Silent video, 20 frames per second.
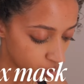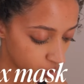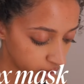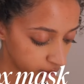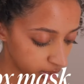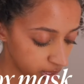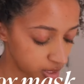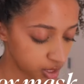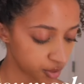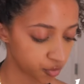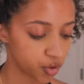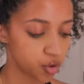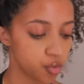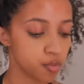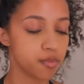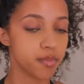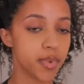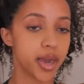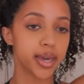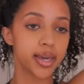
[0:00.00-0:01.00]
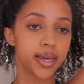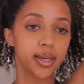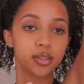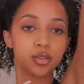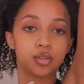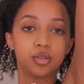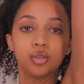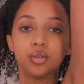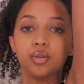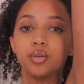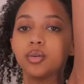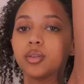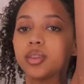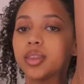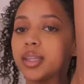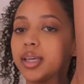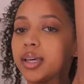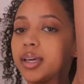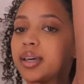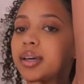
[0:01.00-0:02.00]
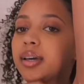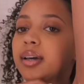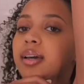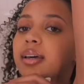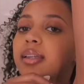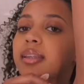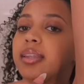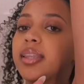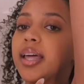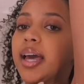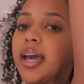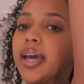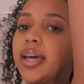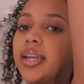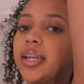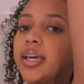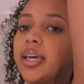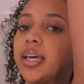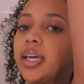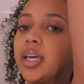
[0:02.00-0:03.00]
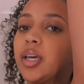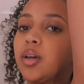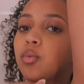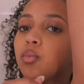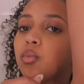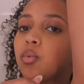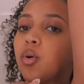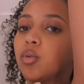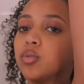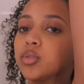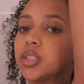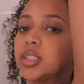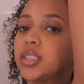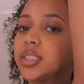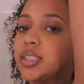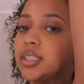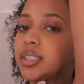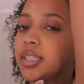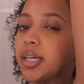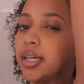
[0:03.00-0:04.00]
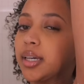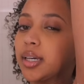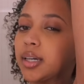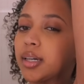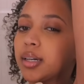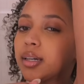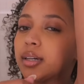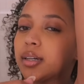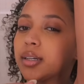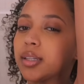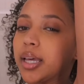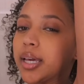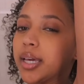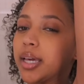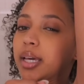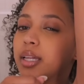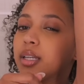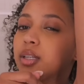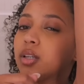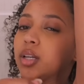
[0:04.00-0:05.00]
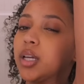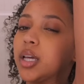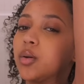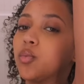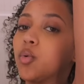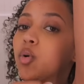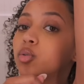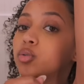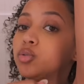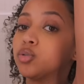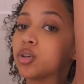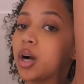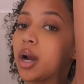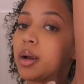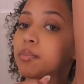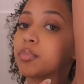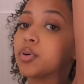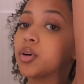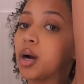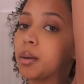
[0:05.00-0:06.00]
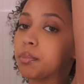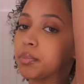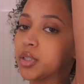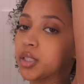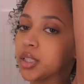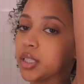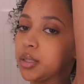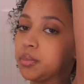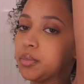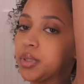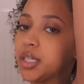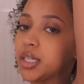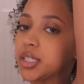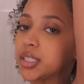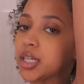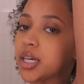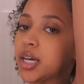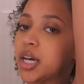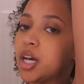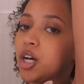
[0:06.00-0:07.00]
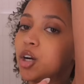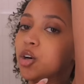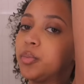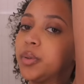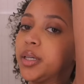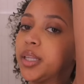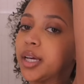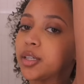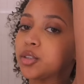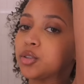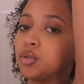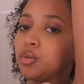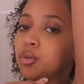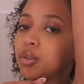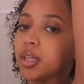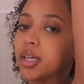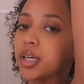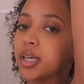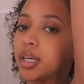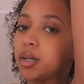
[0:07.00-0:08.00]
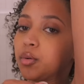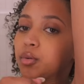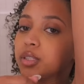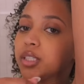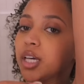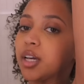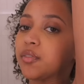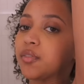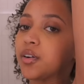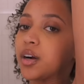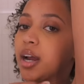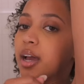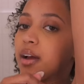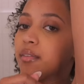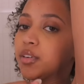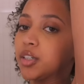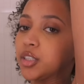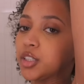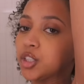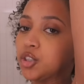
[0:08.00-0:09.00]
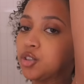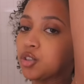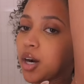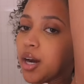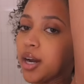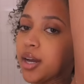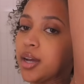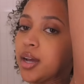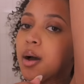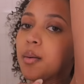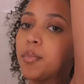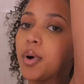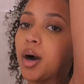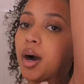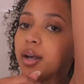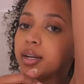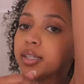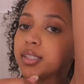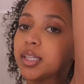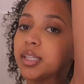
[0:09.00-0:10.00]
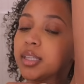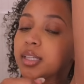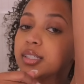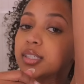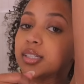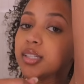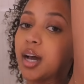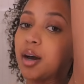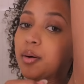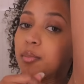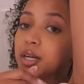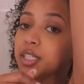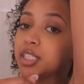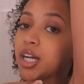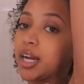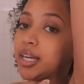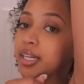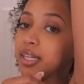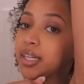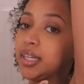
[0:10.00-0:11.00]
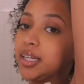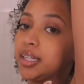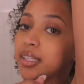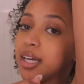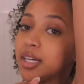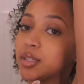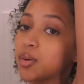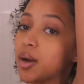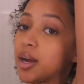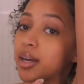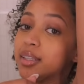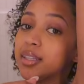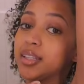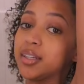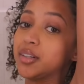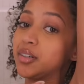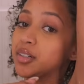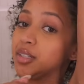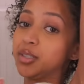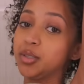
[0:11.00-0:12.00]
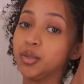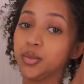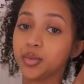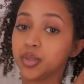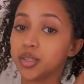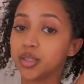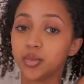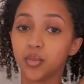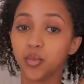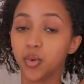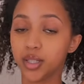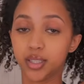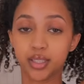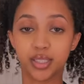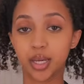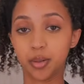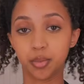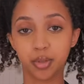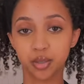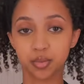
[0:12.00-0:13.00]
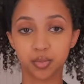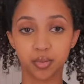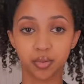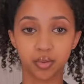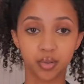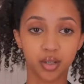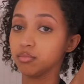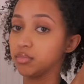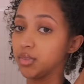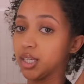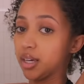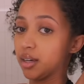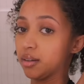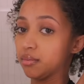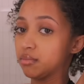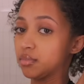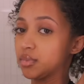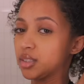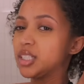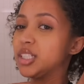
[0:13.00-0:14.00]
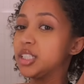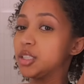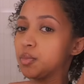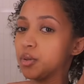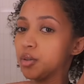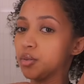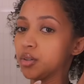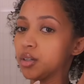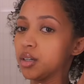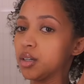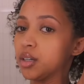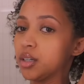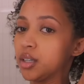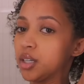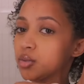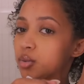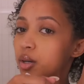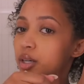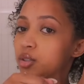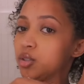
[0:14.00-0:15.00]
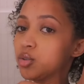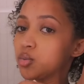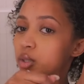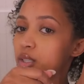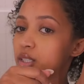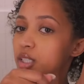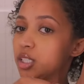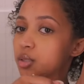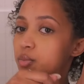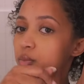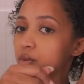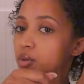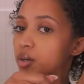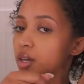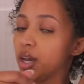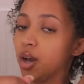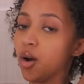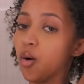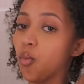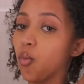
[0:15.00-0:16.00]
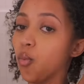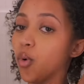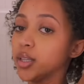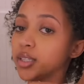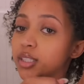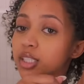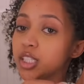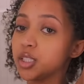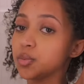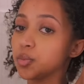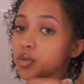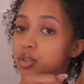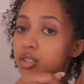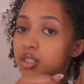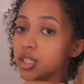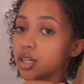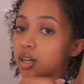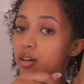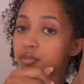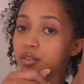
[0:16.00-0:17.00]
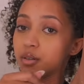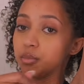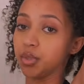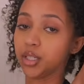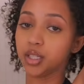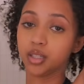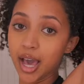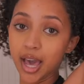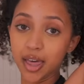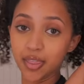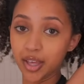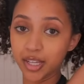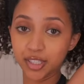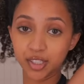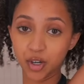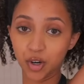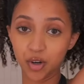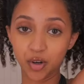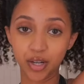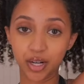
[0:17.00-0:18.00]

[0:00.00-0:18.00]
One thing is if you make it too thick, then it won't stick, like it won't dry properly because it will be like too thick and it will take forever to dry. But honestly, this is how much I need. That's why I literally used 1 tablespoon. Yeah, teaspoon. That's why I use 1 teaspoon. 1 teaspoon is enough for me, and that's all.